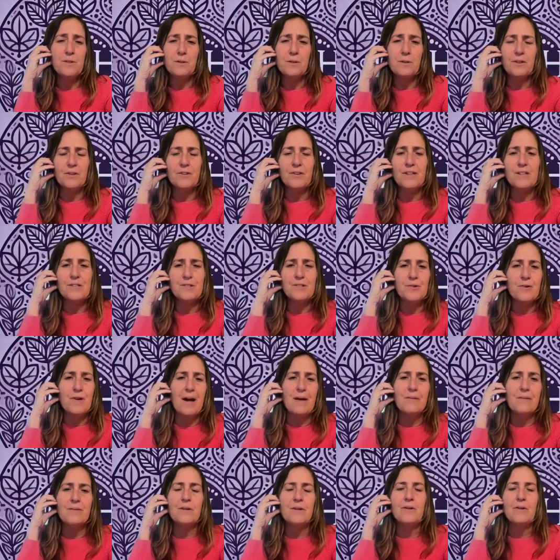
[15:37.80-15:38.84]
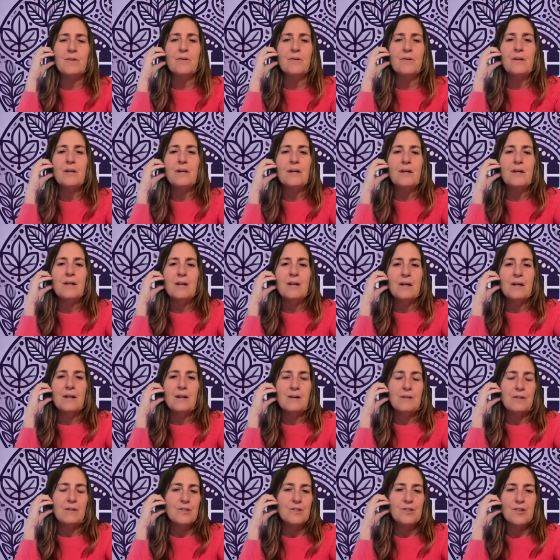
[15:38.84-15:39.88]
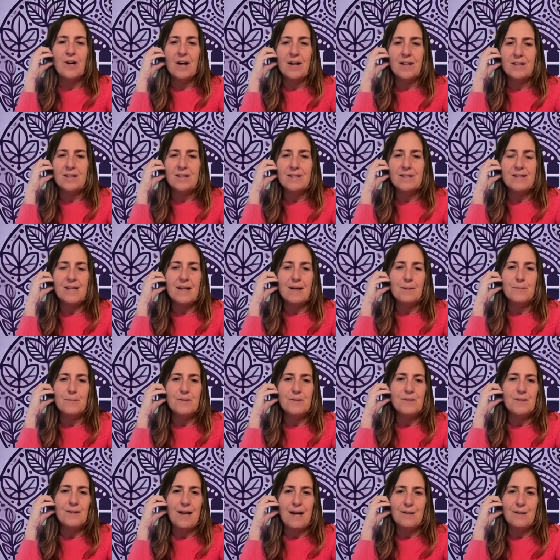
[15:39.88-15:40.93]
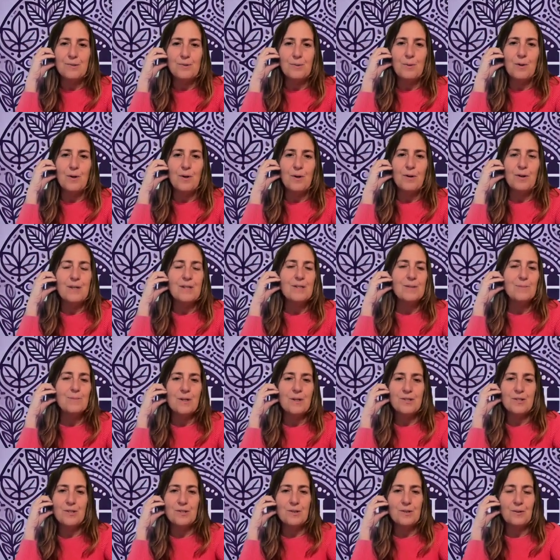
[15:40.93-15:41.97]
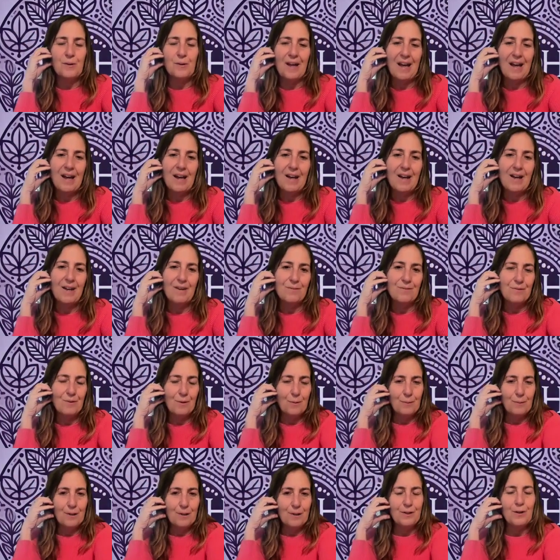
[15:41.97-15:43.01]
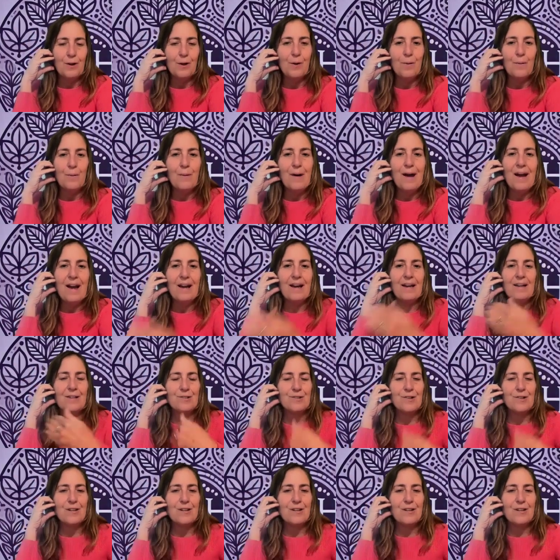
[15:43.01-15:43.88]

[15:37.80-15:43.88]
So you're going to travel. Try to set up a schedule as much as you can for when you're away.